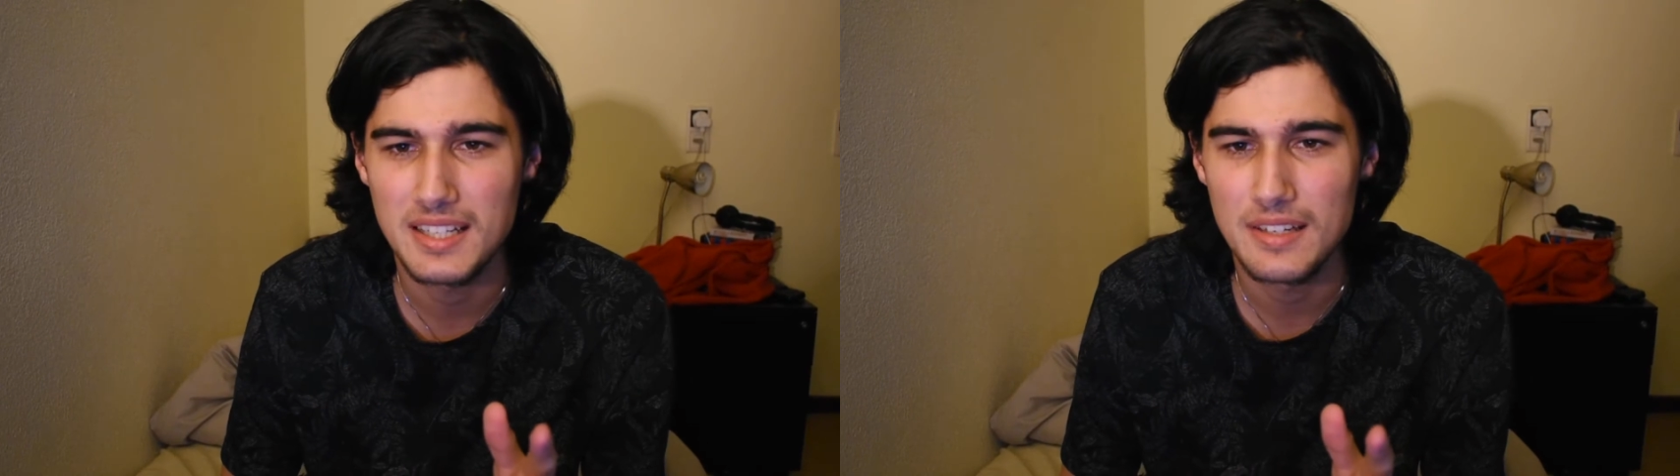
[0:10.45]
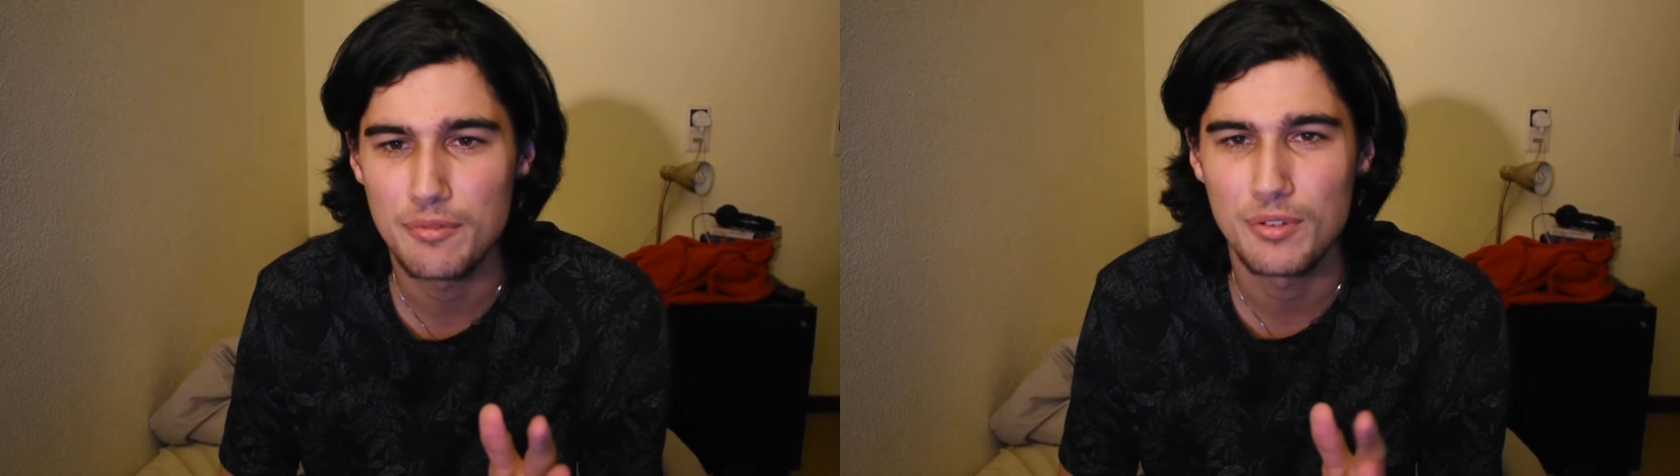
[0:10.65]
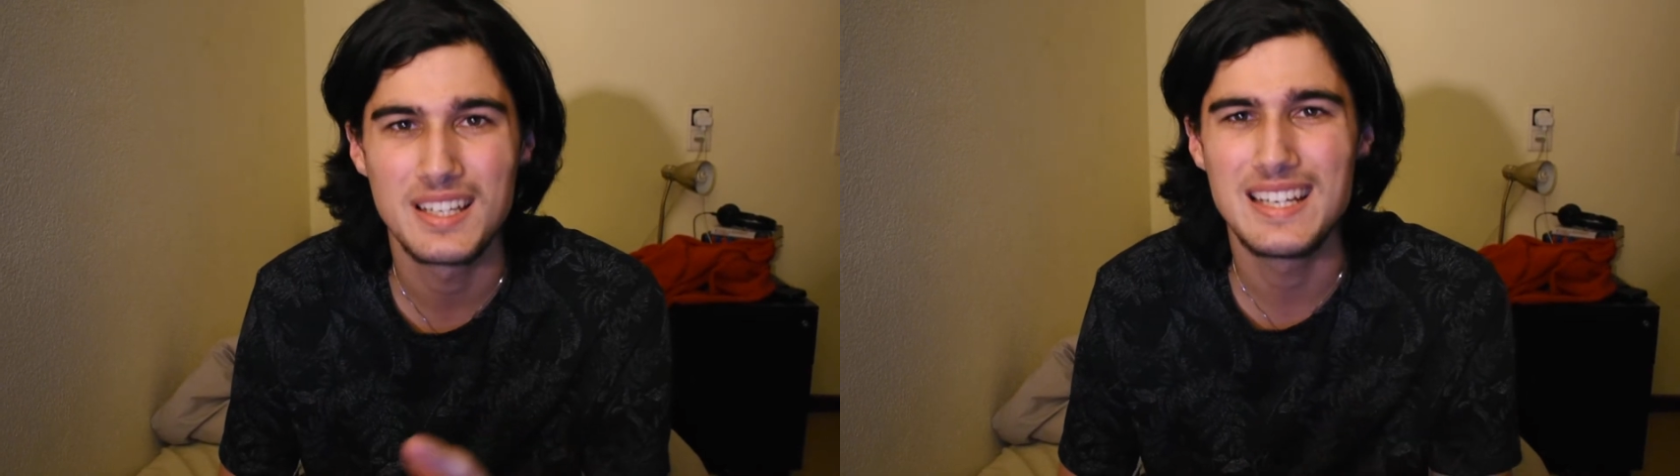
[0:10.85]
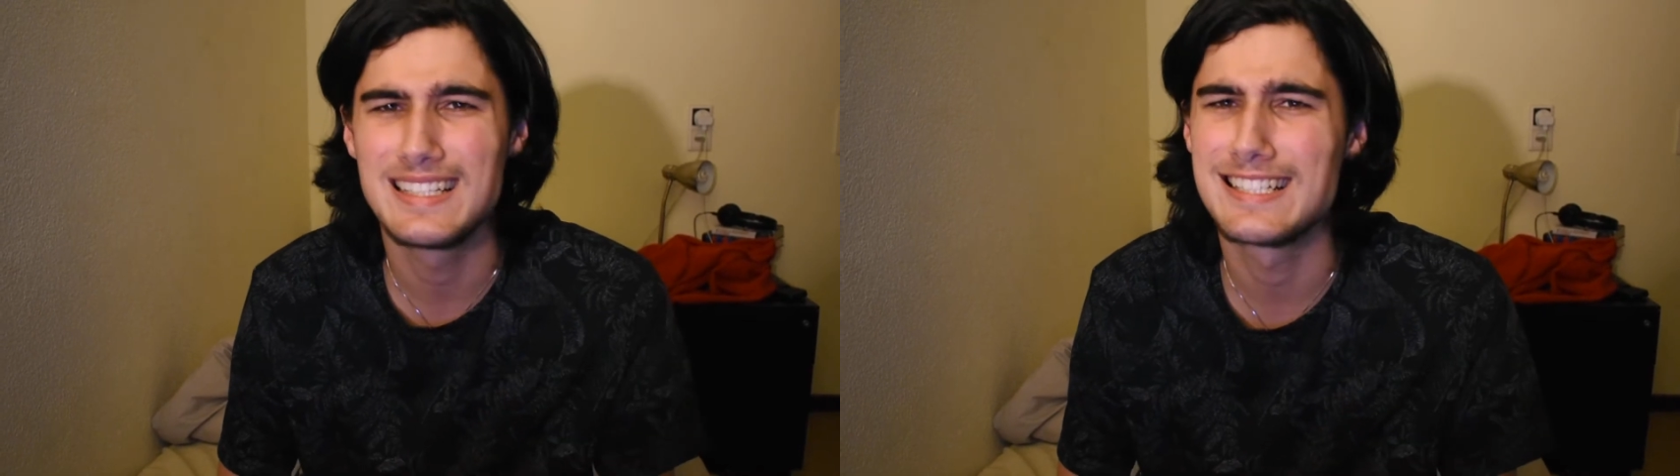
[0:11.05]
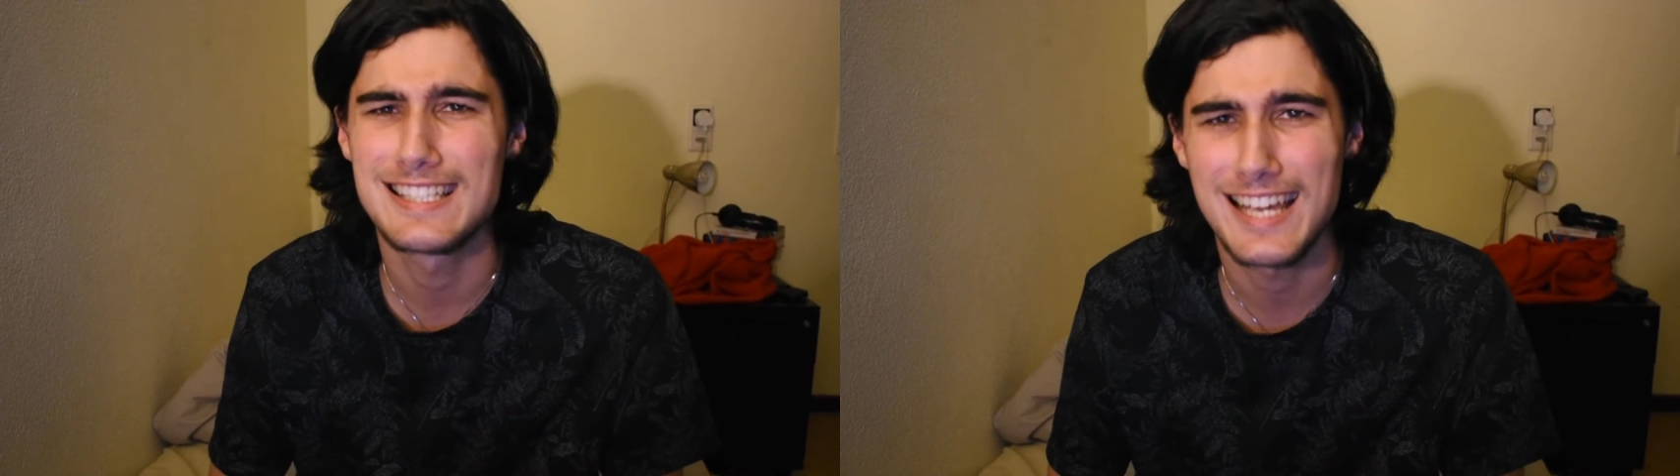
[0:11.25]
it for
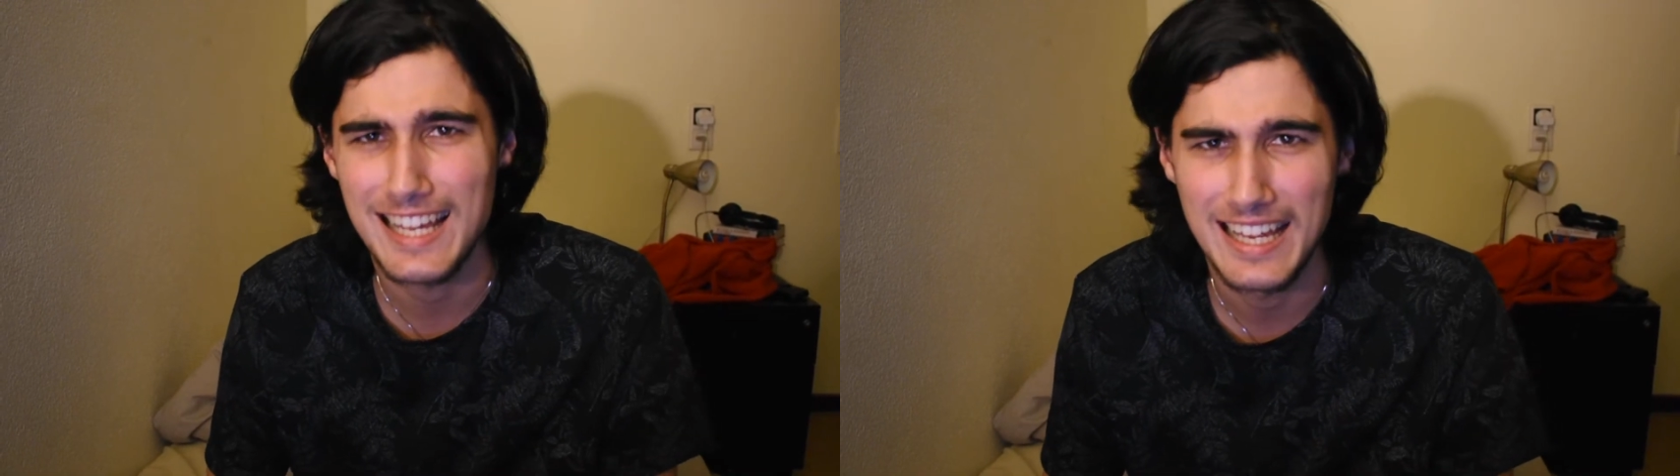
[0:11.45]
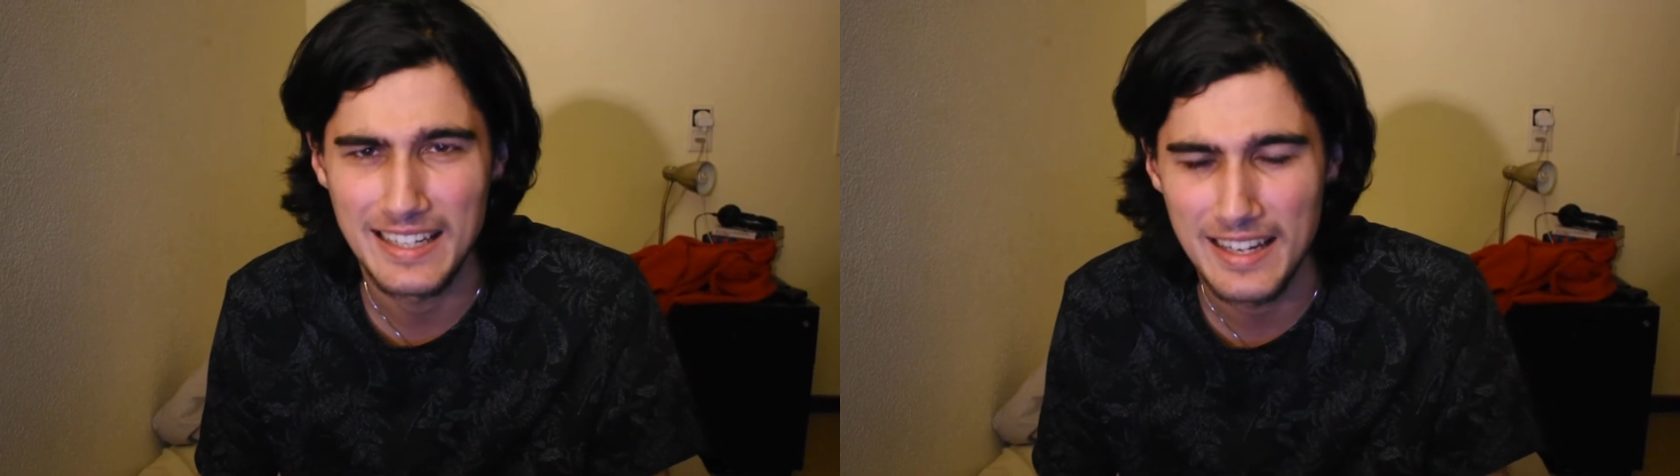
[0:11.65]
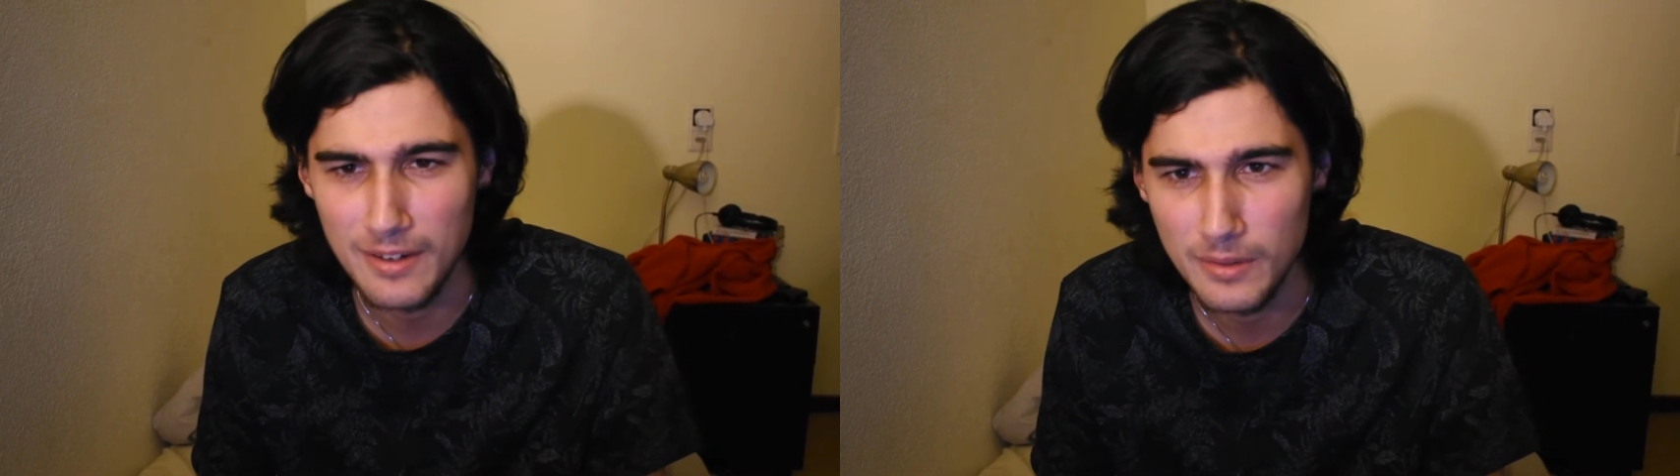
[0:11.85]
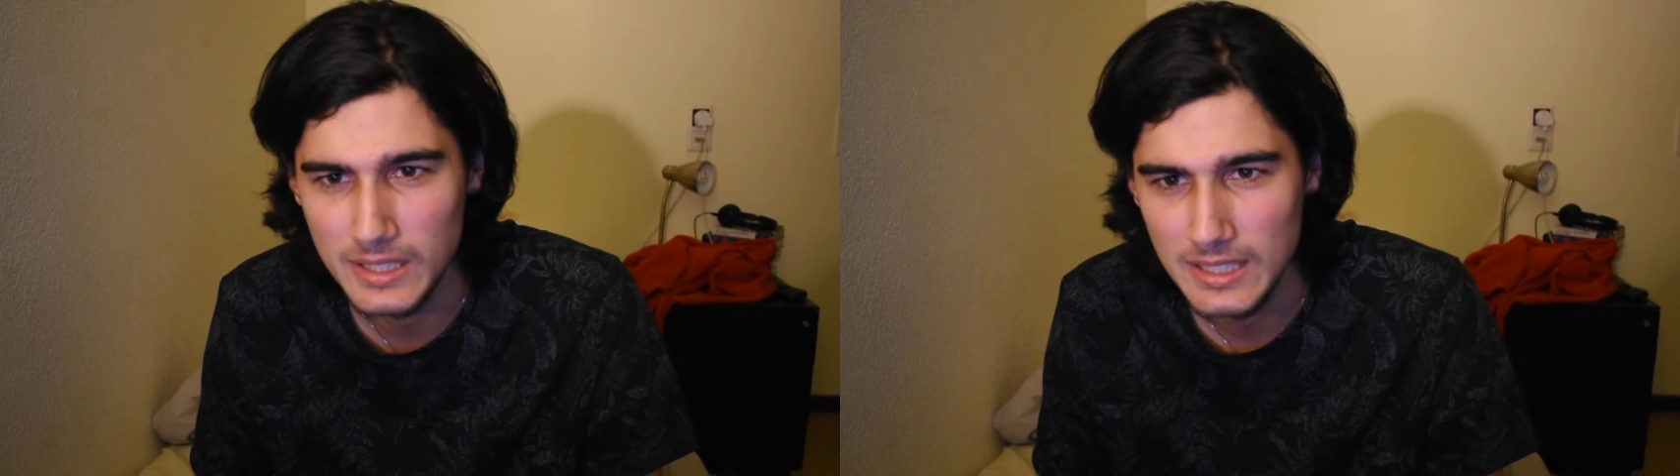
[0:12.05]
nearly a decade now.